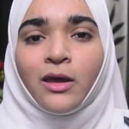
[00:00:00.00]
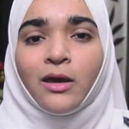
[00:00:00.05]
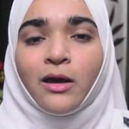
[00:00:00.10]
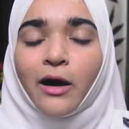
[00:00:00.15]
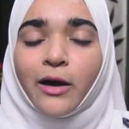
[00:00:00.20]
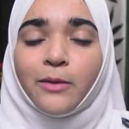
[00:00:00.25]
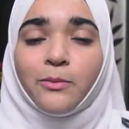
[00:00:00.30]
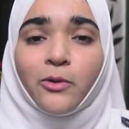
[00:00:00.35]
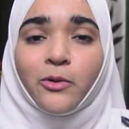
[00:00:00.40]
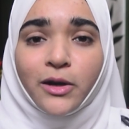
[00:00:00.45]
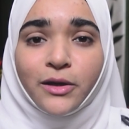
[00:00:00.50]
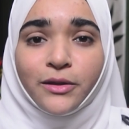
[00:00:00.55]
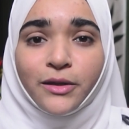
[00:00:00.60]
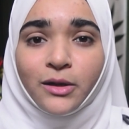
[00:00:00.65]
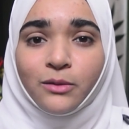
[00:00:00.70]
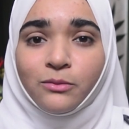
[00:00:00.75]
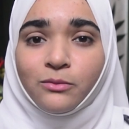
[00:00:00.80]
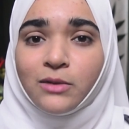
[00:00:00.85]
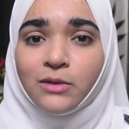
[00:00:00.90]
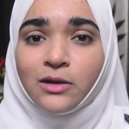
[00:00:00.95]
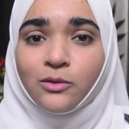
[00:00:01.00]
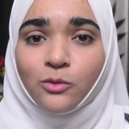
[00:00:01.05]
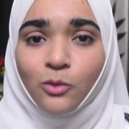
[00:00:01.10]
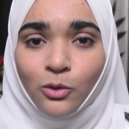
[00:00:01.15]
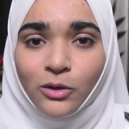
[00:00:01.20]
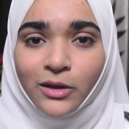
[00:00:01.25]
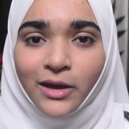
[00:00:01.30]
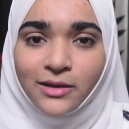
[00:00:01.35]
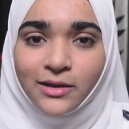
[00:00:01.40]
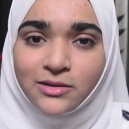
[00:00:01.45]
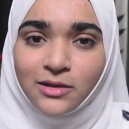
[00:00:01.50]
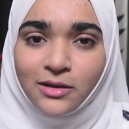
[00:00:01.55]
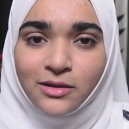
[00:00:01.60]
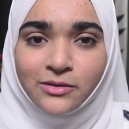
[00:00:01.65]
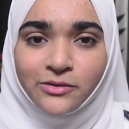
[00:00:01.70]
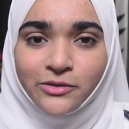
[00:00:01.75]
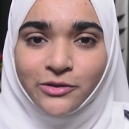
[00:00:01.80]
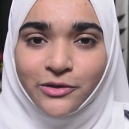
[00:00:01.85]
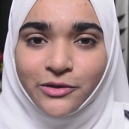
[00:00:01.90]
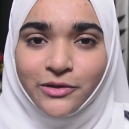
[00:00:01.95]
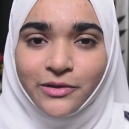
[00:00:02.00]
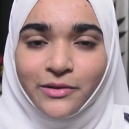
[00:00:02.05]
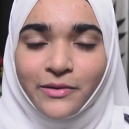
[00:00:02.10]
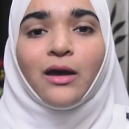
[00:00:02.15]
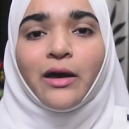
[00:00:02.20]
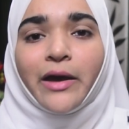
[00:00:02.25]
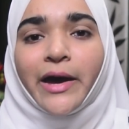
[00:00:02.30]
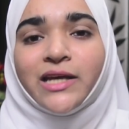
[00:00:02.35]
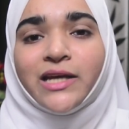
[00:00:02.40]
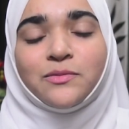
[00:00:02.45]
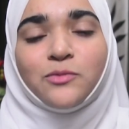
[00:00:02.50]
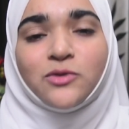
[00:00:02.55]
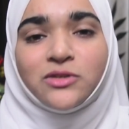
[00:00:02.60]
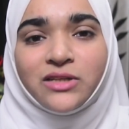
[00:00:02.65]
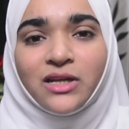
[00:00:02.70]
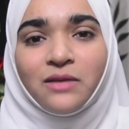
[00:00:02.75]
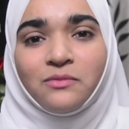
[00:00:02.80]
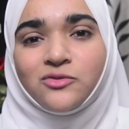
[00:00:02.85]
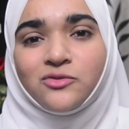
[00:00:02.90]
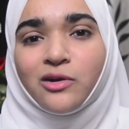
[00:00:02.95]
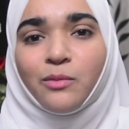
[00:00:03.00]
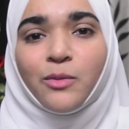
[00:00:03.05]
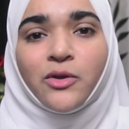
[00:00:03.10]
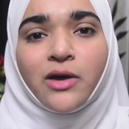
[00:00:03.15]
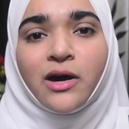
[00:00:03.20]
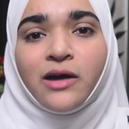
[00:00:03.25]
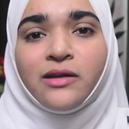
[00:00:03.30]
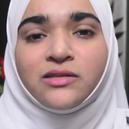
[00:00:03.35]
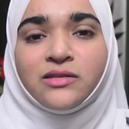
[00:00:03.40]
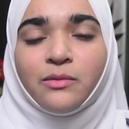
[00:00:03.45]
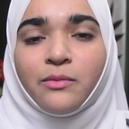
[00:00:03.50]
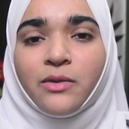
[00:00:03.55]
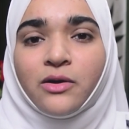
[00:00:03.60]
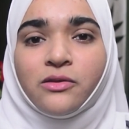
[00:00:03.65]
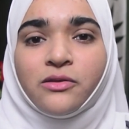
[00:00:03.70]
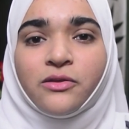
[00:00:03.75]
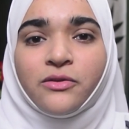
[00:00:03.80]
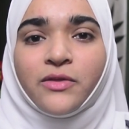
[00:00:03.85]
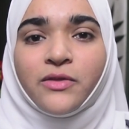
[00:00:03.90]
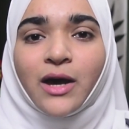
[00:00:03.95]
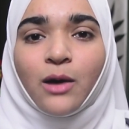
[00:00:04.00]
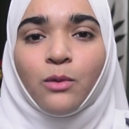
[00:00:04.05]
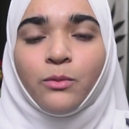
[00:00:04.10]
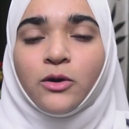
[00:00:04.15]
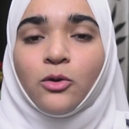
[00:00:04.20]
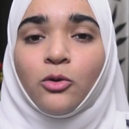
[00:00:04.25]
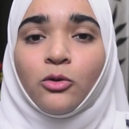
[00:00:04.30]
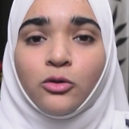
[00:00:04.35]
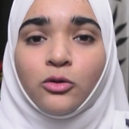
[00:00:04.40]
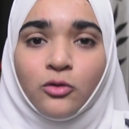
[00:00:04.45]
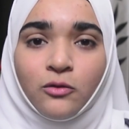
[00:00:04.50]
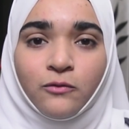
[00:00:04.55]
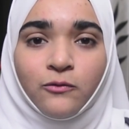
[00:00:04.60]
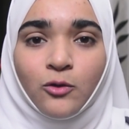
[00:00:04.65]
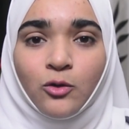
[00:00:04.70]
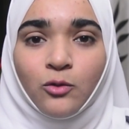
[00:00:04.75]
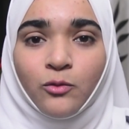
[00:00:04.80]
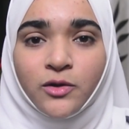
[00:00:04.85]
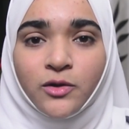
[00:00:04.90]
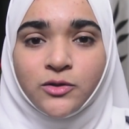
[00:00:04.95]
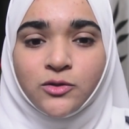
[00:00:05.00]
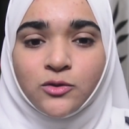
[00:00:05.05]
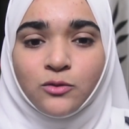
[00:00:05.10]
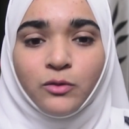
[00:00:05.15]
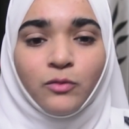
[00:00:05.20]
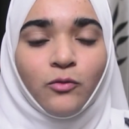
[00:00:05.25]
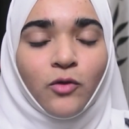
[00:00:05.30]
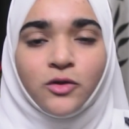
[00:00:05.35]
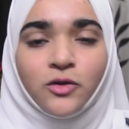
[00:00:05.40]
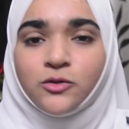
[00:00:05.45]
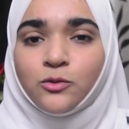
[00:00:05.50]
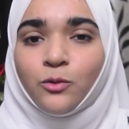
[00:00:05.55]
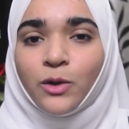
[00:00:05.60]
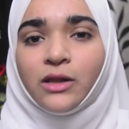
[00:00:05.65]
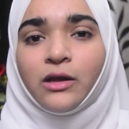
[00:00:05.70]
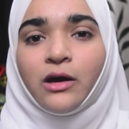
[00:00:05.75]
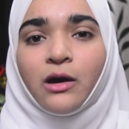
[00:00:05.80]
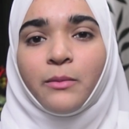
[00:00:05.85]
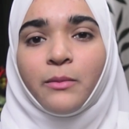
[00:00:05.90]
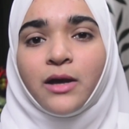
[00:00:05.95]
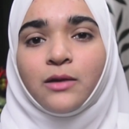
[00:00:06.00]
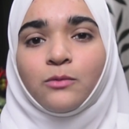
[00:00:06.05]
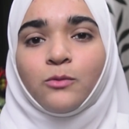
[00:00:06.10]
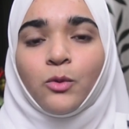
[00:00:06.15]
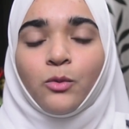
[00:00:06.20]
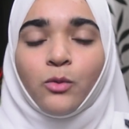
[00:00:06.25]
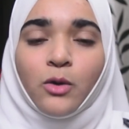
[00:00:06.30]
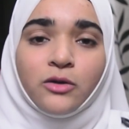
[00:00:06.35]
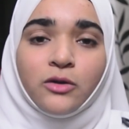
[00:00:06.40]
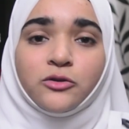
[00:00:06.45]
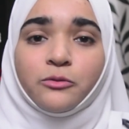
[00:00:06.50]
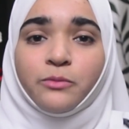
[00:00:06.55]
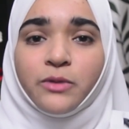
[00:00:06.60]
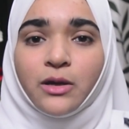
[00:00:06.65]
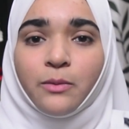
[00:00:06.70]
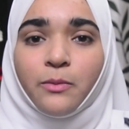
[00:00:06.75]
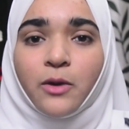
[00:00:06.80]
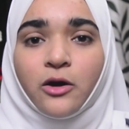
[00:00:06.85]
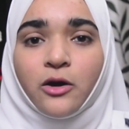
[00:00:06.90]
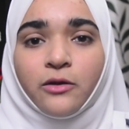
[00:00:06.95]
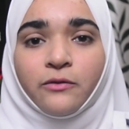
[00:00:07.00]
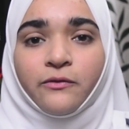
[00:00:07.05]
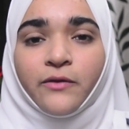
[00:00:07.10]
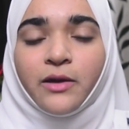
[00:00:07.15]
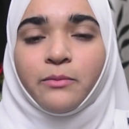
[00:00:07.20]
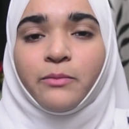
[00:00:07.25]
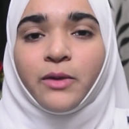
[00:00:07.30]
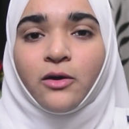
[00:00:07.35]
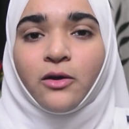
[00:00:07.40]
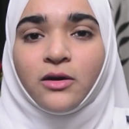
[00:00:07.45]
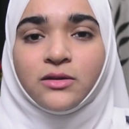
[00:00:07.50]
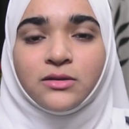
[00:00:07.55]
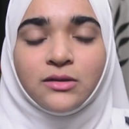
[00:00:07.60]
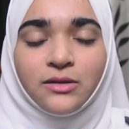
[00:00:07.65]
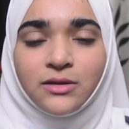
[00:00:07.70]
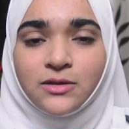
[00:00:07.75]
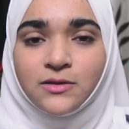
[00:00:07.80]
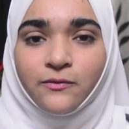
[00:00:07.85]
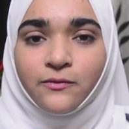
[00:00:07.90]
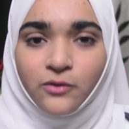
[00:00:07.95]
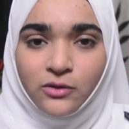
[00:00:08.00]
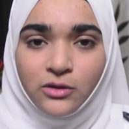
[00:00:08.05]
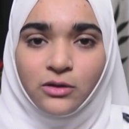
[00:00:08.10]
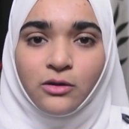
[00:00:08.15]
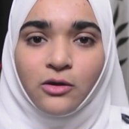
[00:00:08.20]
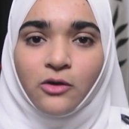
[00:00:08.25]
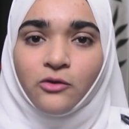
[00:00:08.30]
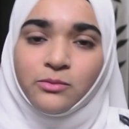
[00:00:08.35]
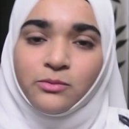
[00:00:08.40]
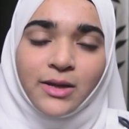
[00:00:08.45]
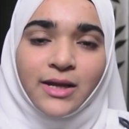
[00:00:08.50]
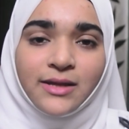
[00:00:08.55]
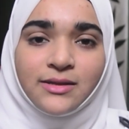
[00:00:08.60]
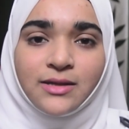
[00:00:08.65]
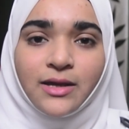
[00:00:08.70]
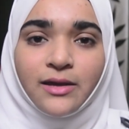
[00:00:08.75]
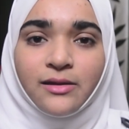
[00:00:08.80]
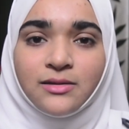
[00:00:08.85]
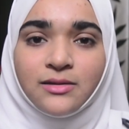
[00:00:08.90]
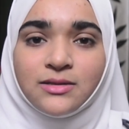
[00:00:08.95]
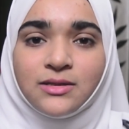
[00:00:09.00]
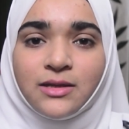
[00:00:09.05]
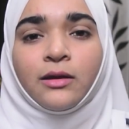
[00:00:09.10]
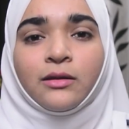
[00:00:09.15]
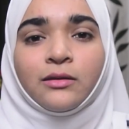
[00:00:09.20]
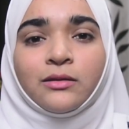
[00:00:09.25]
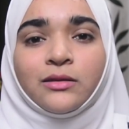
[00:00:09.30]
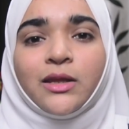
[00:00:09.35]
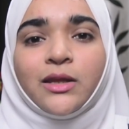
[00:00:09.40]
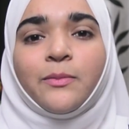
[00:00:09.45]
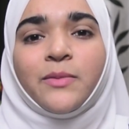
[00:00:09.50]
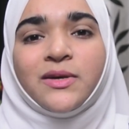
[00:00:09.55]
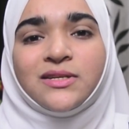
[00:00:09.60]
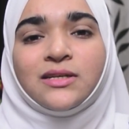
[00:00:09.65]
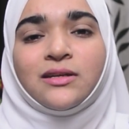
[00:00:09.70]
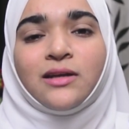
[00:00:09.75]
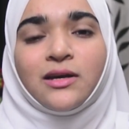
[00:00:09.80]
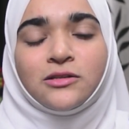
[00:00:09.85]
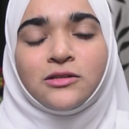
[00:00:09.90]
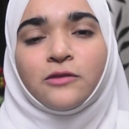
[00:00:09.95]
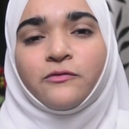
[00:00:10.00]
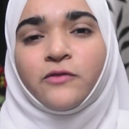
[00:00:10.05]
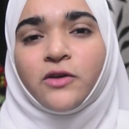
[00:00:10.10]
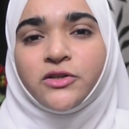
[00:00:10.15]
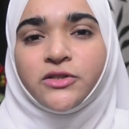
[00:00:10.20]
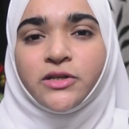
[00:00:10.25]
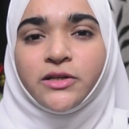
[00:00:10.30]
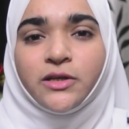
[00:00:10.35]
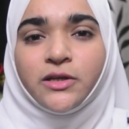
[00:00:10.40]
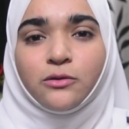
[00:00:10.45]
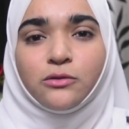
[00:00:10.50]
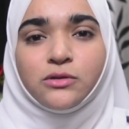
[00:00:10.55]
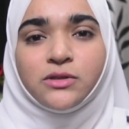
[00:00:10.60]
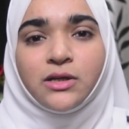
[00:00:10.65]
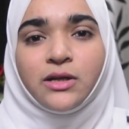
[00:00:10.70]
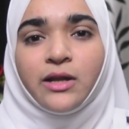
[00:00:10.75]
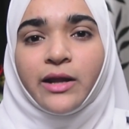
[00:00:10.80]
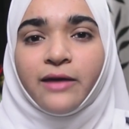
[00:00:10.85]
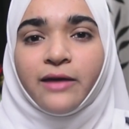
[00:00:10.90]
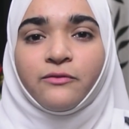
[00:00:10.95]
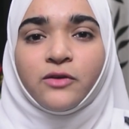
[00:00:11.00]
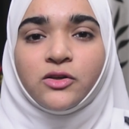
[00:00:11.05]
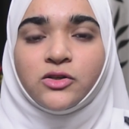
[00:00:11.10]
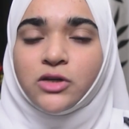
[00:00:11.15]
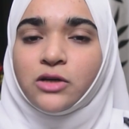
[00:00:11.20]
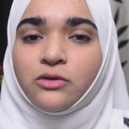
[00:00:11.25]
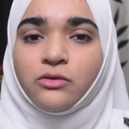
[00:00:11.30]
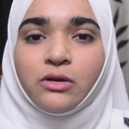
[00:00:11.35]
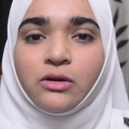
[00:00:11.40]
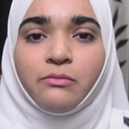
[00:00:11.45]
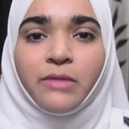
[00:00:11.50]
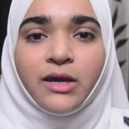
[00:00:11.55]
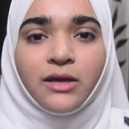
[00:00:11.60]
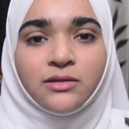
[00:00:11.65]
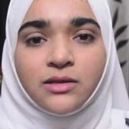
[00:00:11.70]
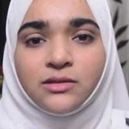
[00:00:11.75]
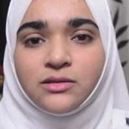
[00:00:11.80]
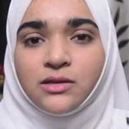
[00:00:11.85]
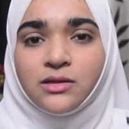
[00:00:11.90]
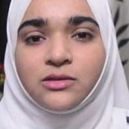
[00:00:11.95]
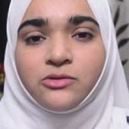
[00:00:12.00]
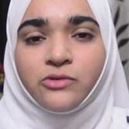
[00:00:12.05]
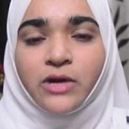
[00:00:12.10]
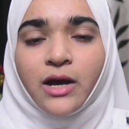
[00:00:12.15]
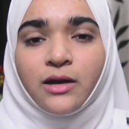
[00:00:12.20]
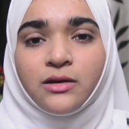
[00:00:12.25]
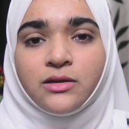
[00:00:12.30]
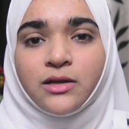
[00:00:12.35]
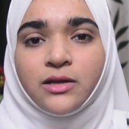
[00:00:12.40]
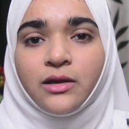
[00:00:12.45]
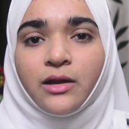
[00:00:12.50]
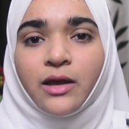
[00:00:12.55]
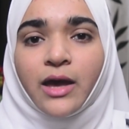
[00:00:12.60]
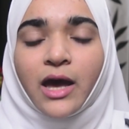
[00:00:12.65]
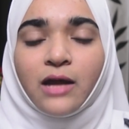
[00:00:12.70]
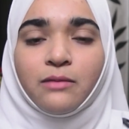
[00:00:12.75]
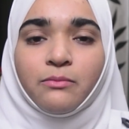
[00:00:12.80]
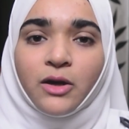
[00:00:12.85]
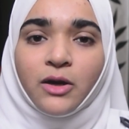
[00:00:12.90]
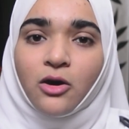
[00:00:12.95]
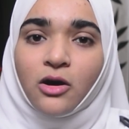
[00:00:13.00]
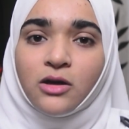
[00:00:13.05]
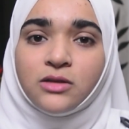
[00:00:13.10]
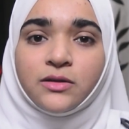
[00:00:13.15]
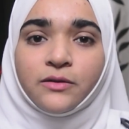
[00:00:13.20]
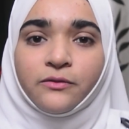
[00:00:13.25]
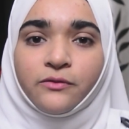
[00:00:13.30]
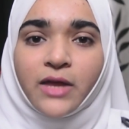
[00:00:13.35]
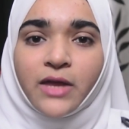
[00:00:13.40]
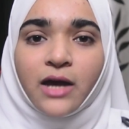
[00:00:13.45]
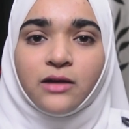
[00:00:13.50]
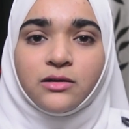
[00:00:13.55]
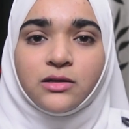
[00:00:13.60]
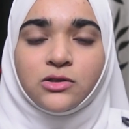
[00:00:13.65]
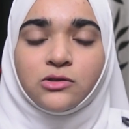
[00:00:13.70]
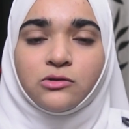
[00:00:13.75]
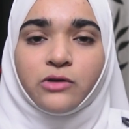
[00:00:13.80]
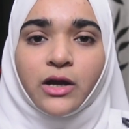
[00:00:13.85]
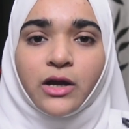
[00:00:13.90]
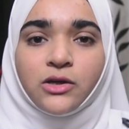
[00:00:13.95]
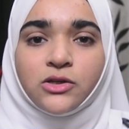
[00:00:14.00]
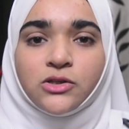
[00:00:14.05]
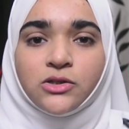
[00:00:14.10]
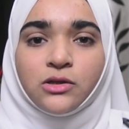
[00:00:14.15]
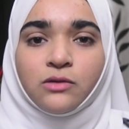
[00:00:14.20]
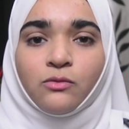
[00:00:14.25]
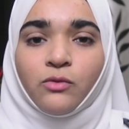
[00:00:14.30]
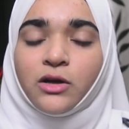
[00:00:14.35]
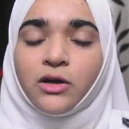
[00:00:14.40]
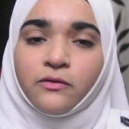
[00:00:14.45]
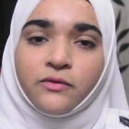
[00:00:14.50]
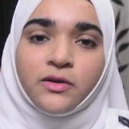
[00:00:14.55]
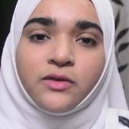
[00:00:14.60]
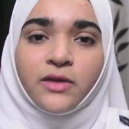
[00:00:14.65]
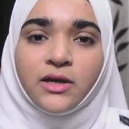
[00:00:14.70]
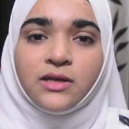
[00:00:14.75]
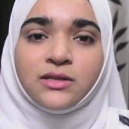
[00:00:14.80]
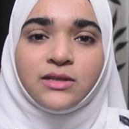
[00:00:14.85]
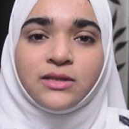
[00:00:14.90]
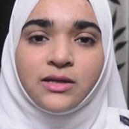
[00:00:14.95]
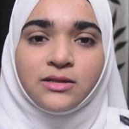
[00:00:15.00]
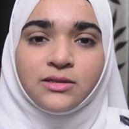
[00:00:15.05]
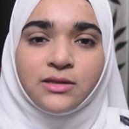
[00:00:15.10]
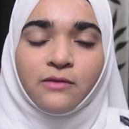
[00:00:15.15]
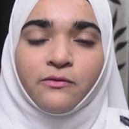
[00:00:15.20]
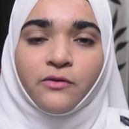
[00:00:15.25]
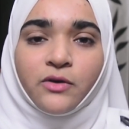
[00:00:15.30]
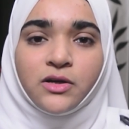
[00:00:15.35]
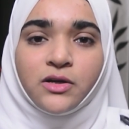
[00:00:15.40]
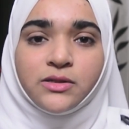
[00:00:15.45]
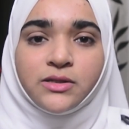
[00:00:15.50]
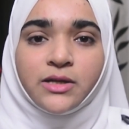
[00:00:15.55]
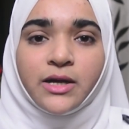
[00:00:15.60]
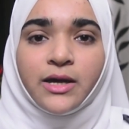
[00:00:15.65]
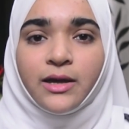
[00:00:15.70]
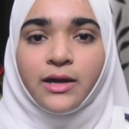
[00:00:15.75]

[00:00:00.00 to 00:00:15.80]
I pray that it all gets answered. As Muslims, Ramadan is a month that we all look forward to. We want to welcome it, we want to be a part of it because it is full of blessings. The busyness of our schedules and life in general makes us distracted, and because of that distraction, one of the things that suffers